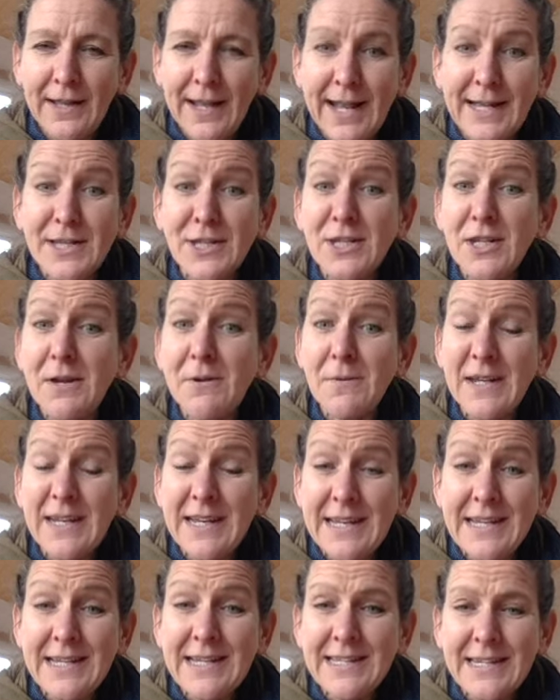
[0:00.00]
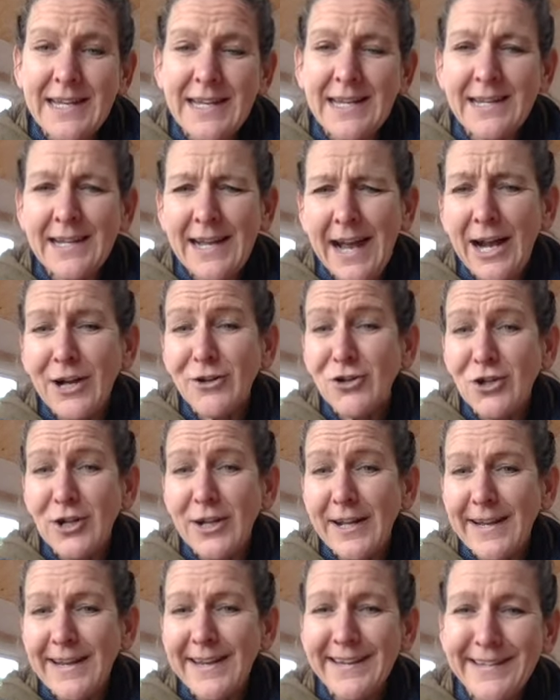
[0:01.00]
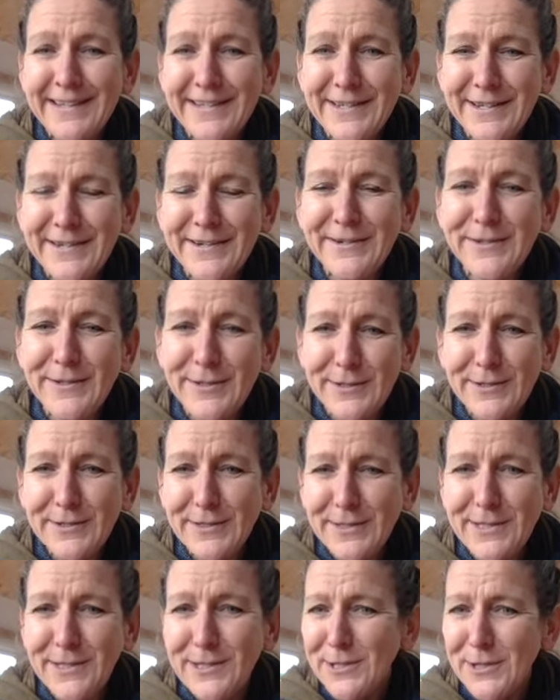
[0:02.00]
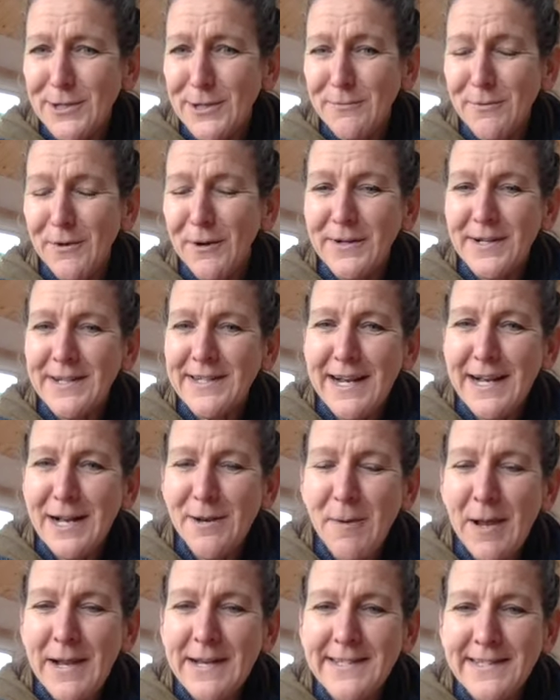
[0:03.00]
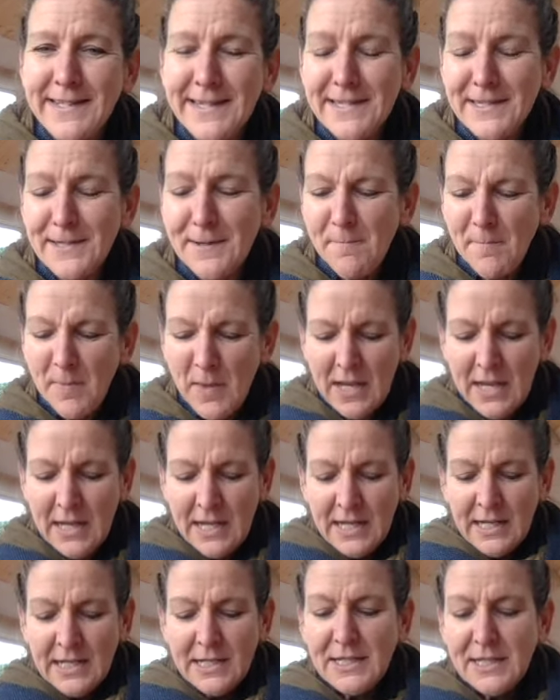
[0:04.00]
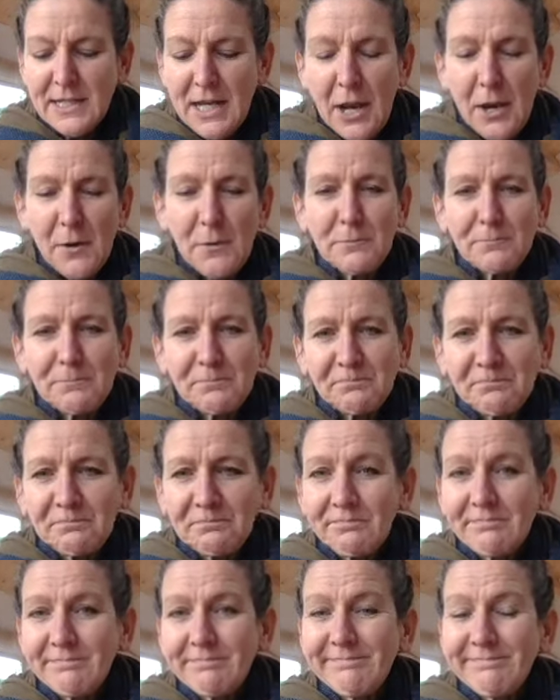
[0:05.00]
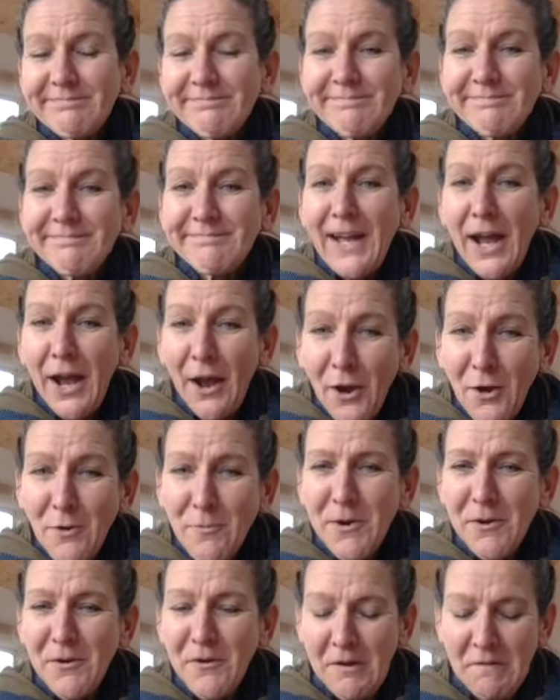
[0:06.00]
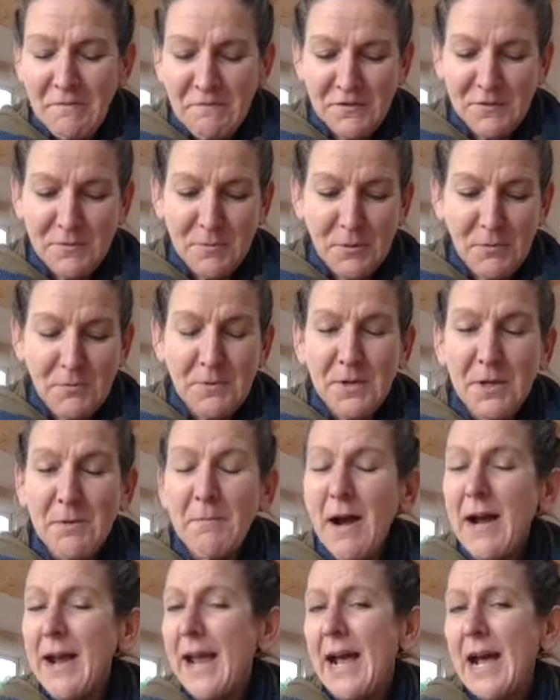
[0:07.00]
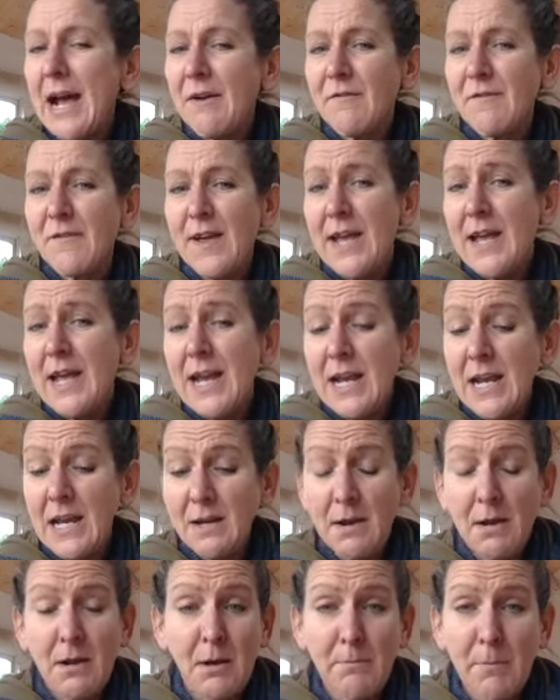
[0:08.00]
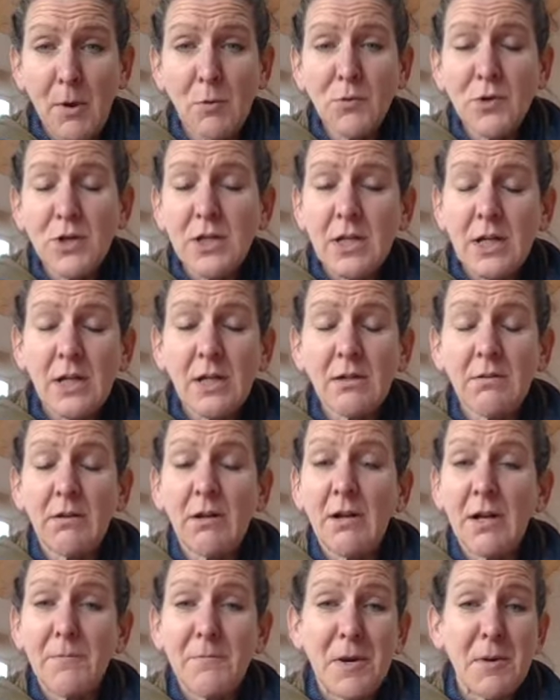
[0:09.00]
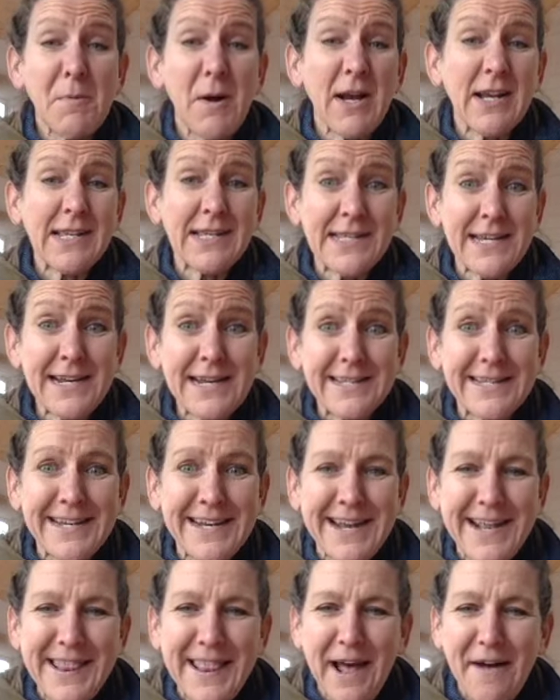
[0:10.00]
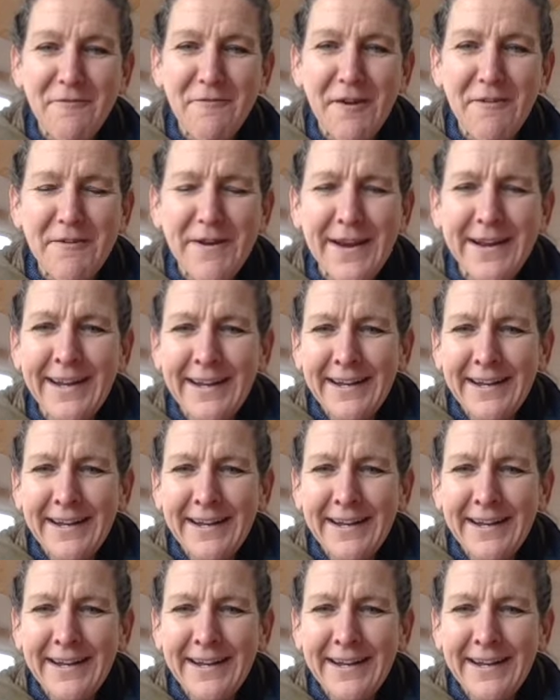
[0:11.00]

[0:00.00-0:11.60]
and so easy actually to do on a daily basis. So I hope you're comfortable. You might have a bolster, you might sit in that very